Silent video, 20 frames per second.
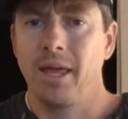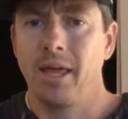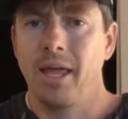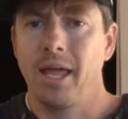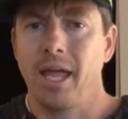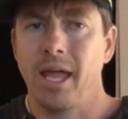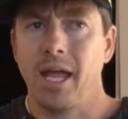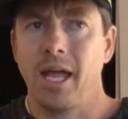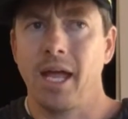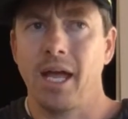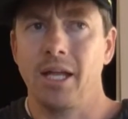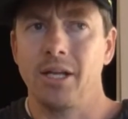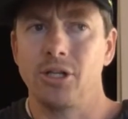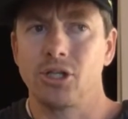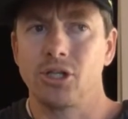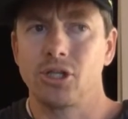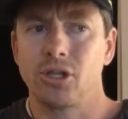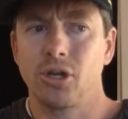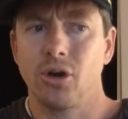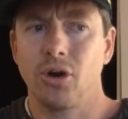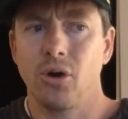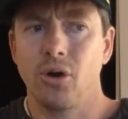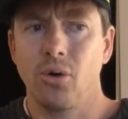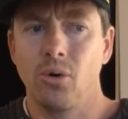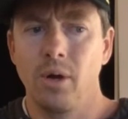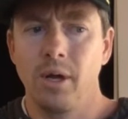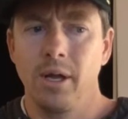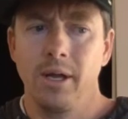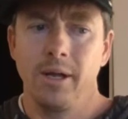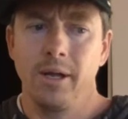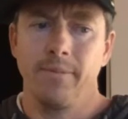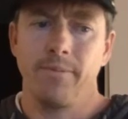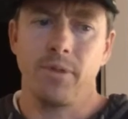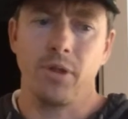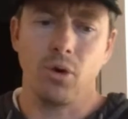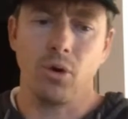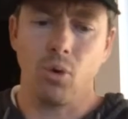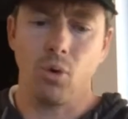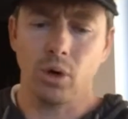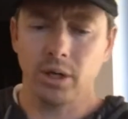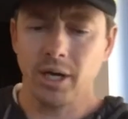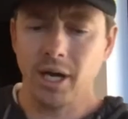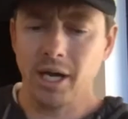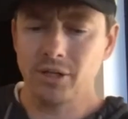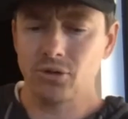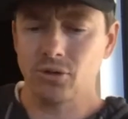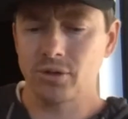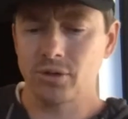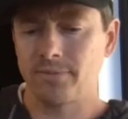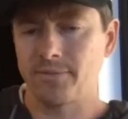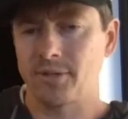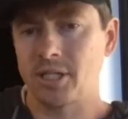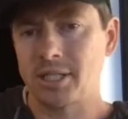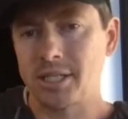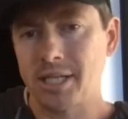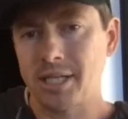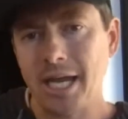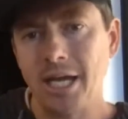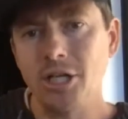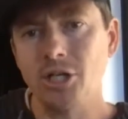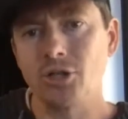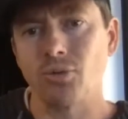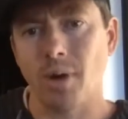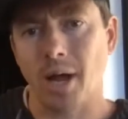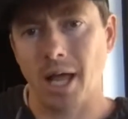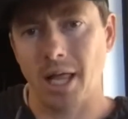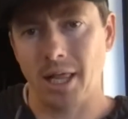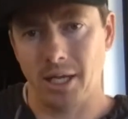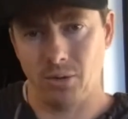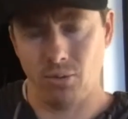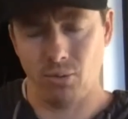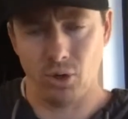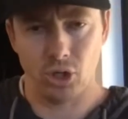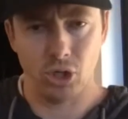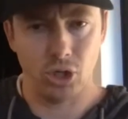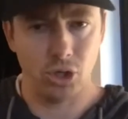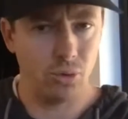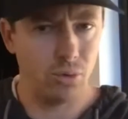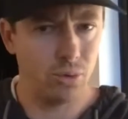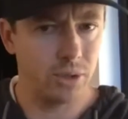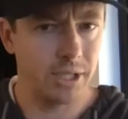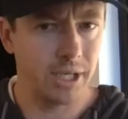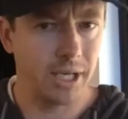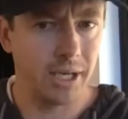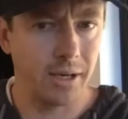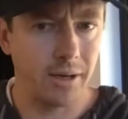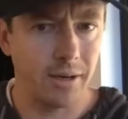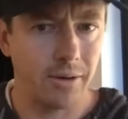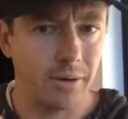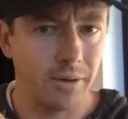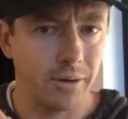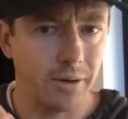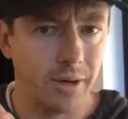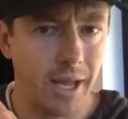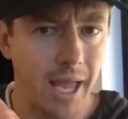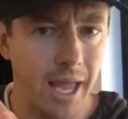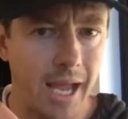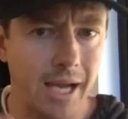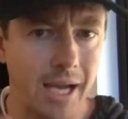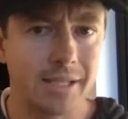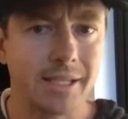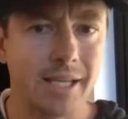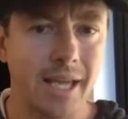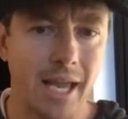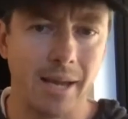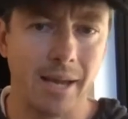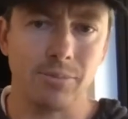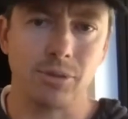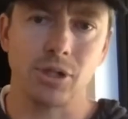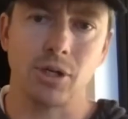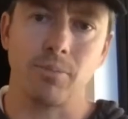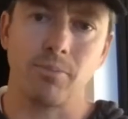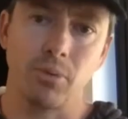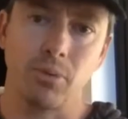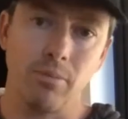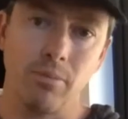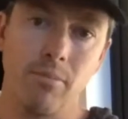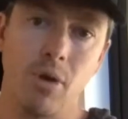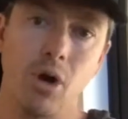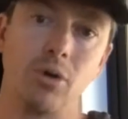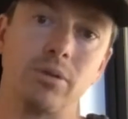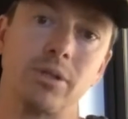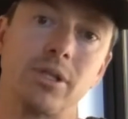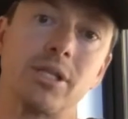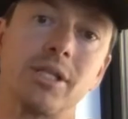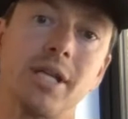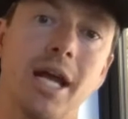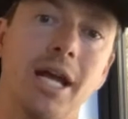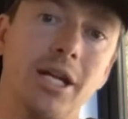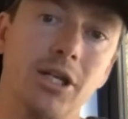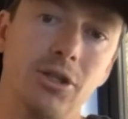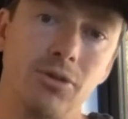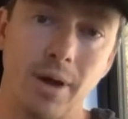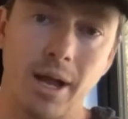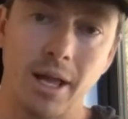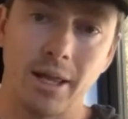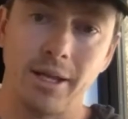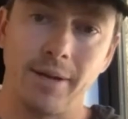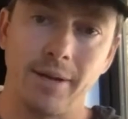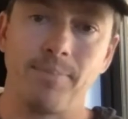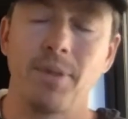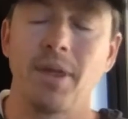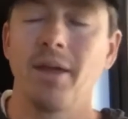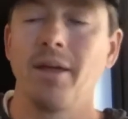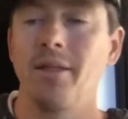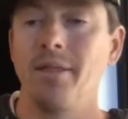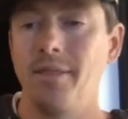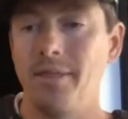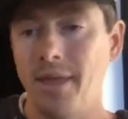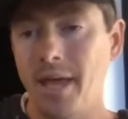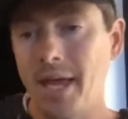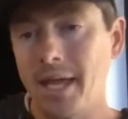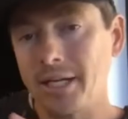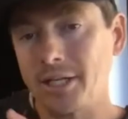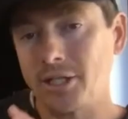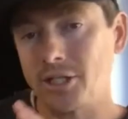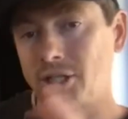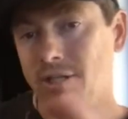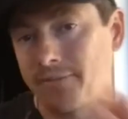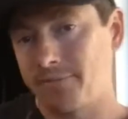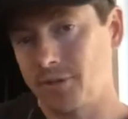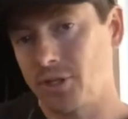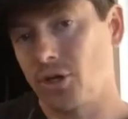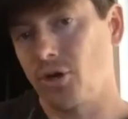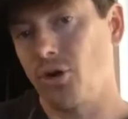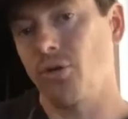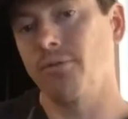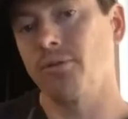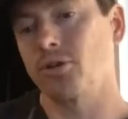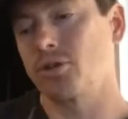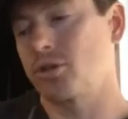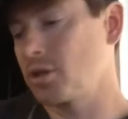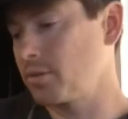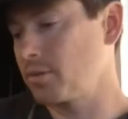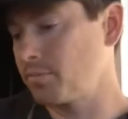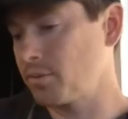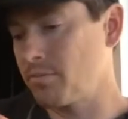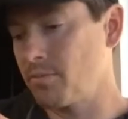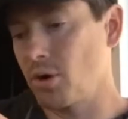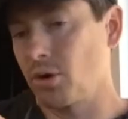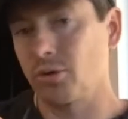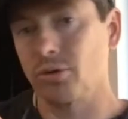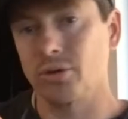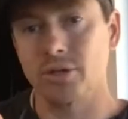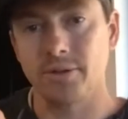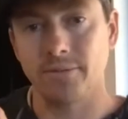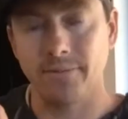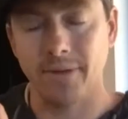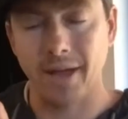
And so the organizers of Stage Rally were using X Games to promote Stage Rally. Then it shifted over to the promoters of